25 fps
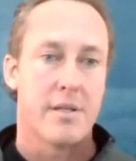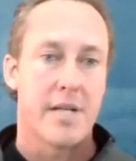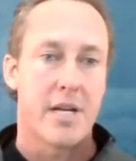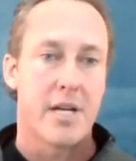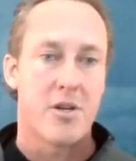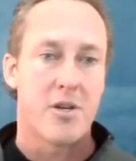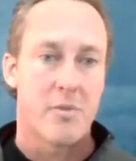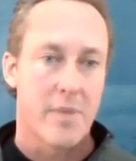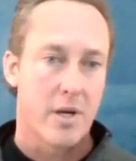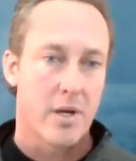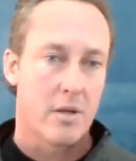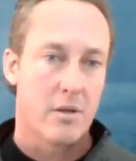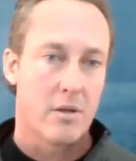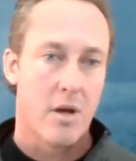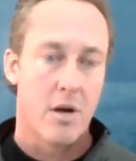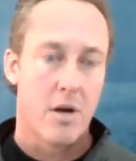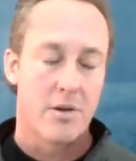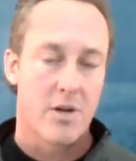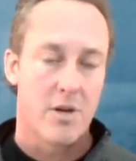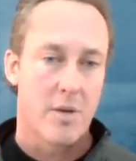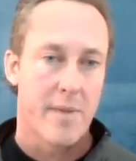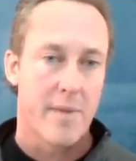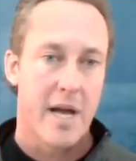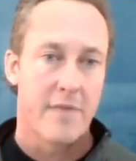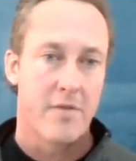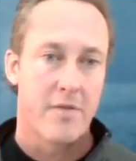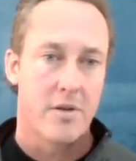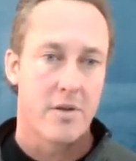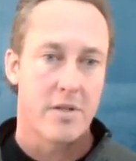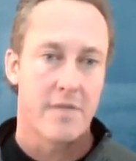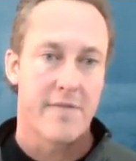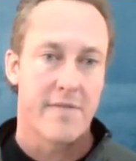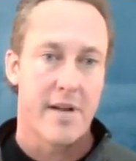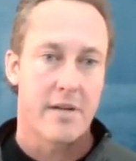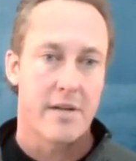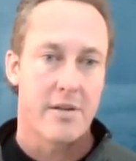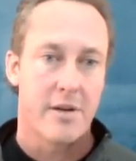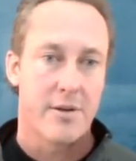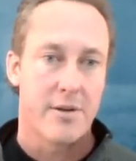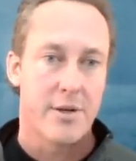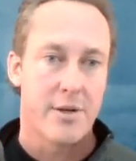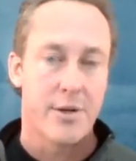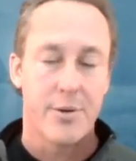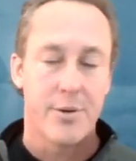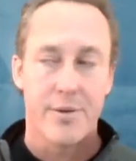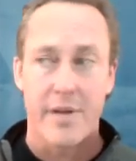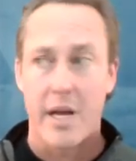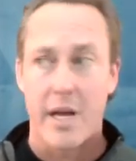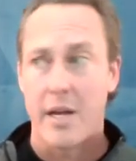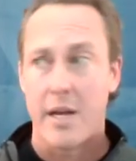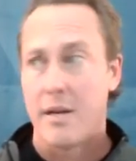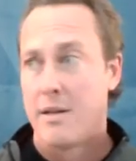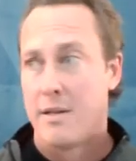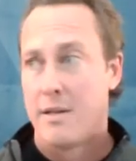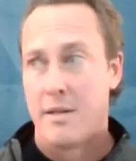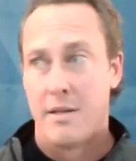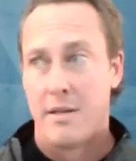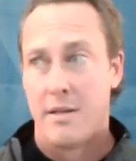detrimental long-term adverse effect on you that